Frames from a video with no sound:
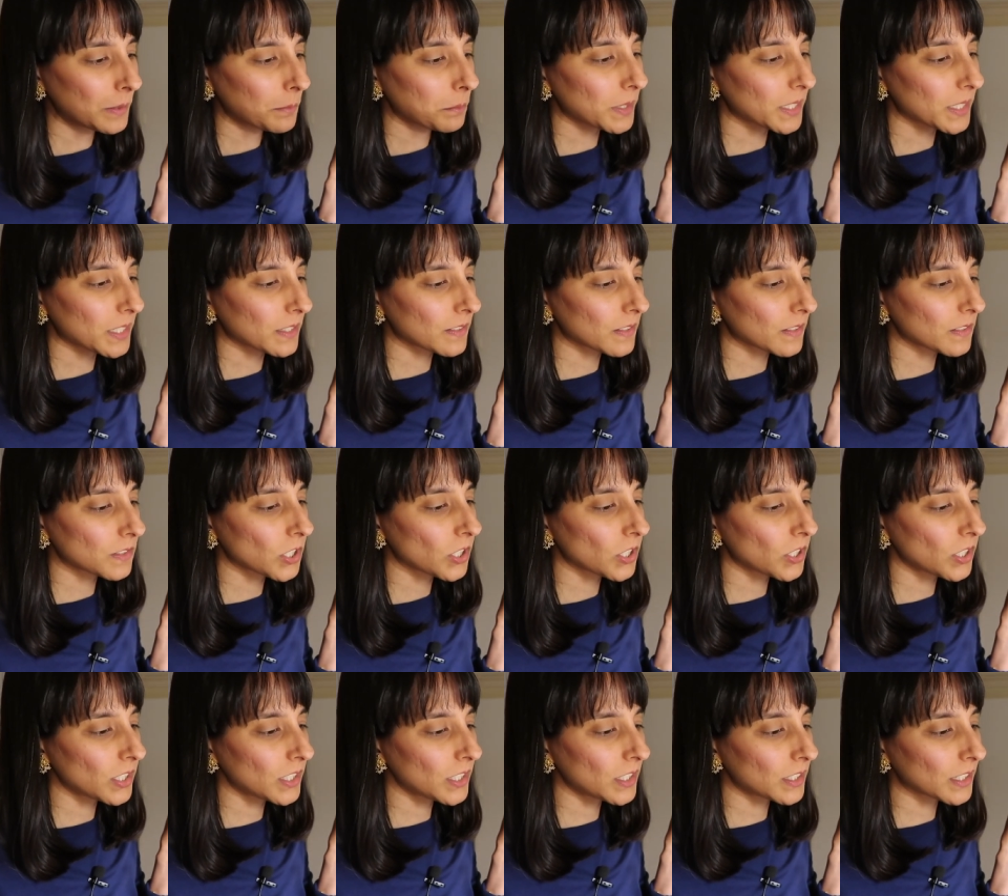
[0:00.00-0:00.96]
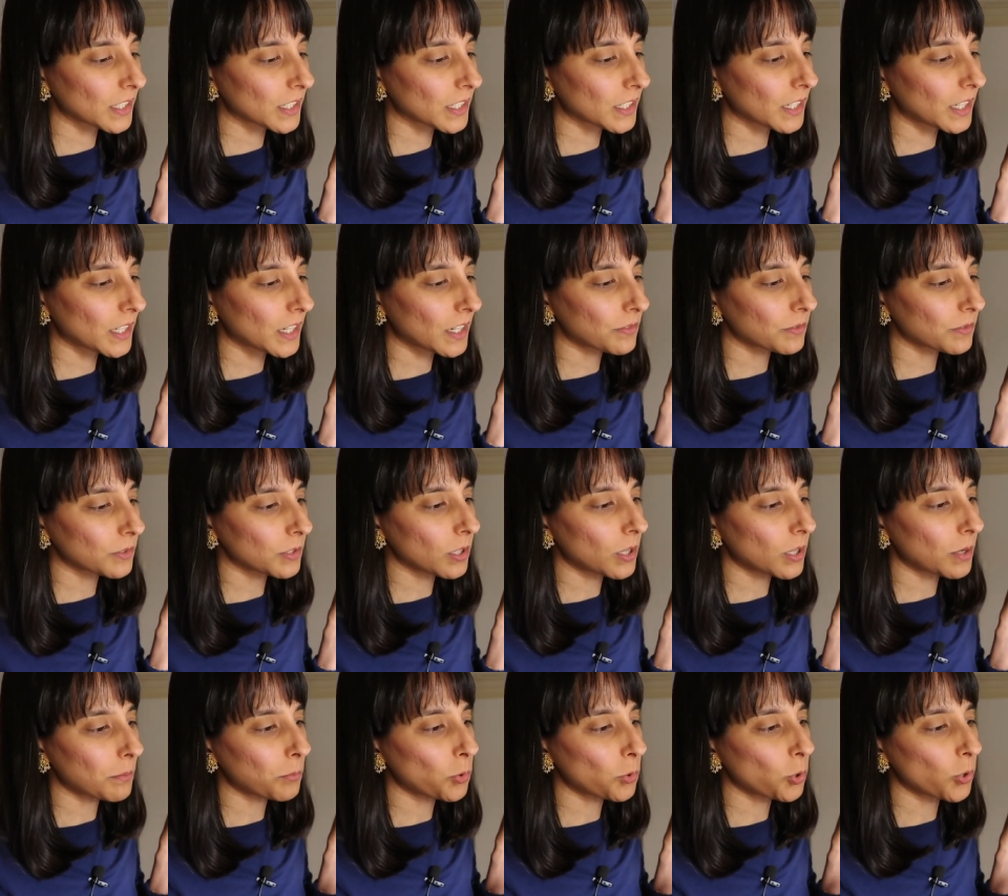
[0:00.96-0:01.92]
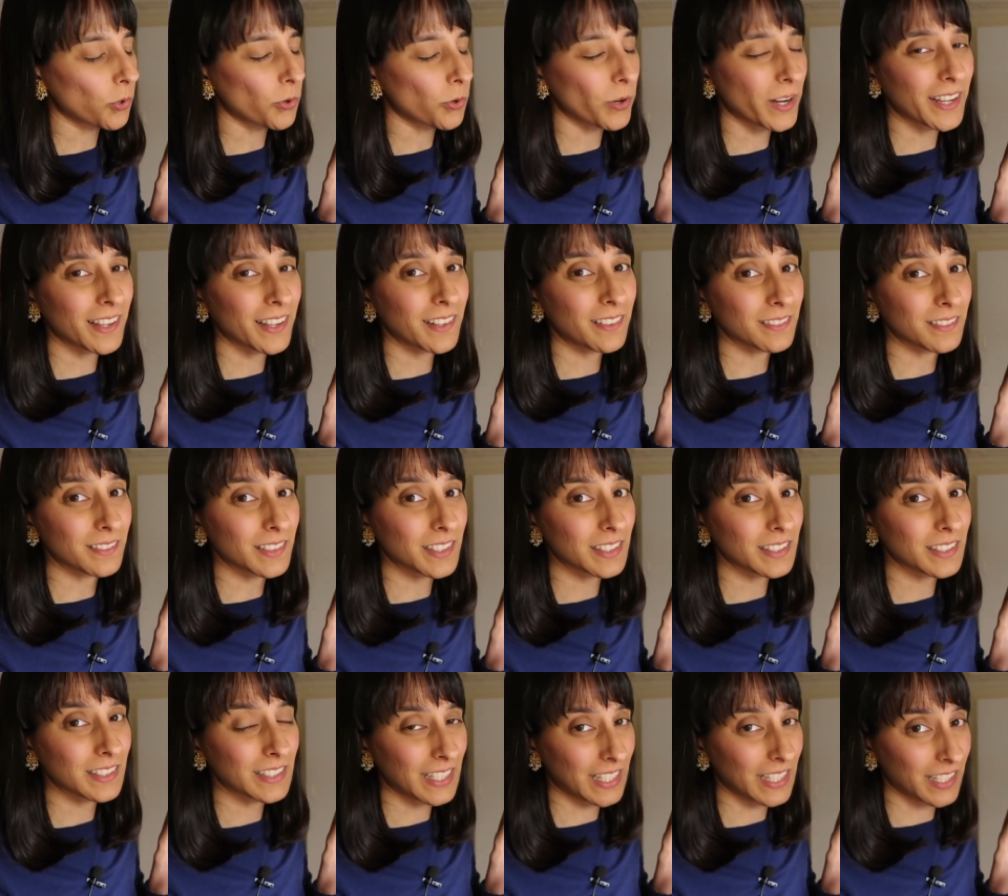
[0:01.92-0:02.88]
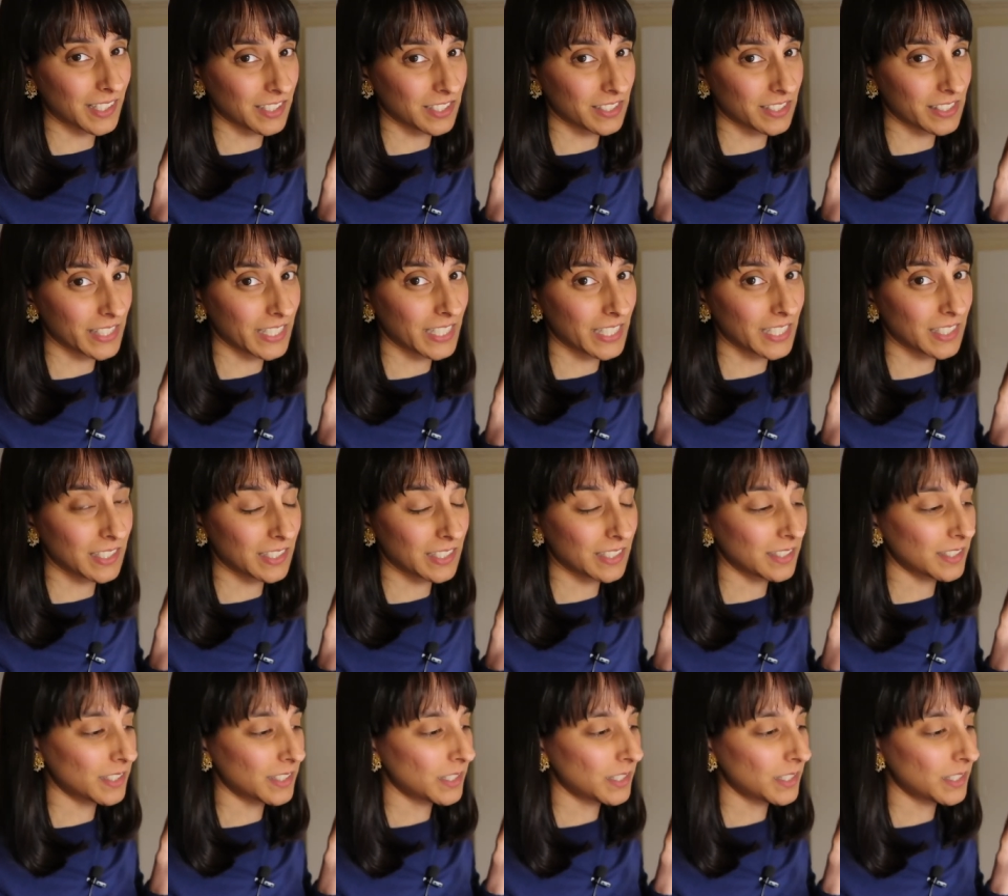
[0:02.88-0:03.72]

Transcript: But Saturnian can cover a lot more ground actually,